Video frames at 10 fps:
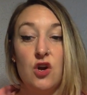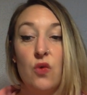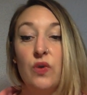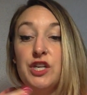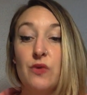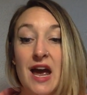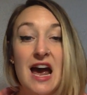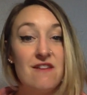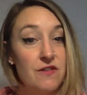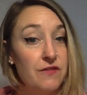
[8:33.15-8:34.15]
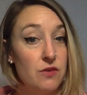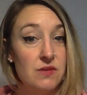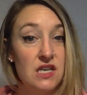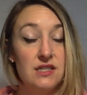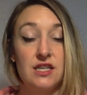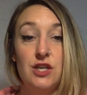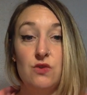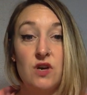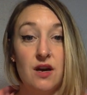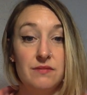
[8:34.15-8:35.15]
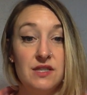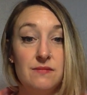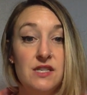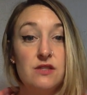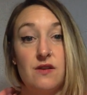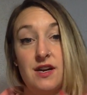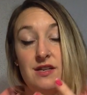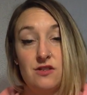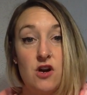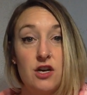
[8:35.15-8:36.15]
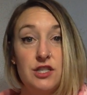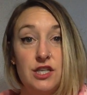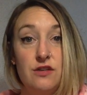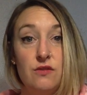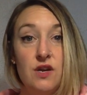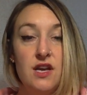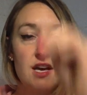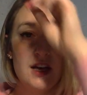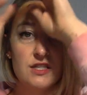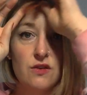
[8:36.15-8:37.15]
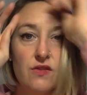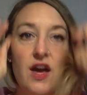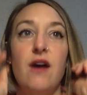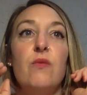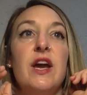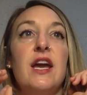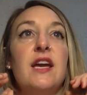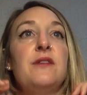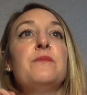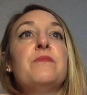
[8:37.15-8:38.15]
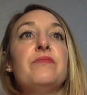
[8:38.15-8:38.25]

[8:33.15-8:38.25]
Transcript: When you have a few minutes, can you come to me so that I can talk to you? So that way,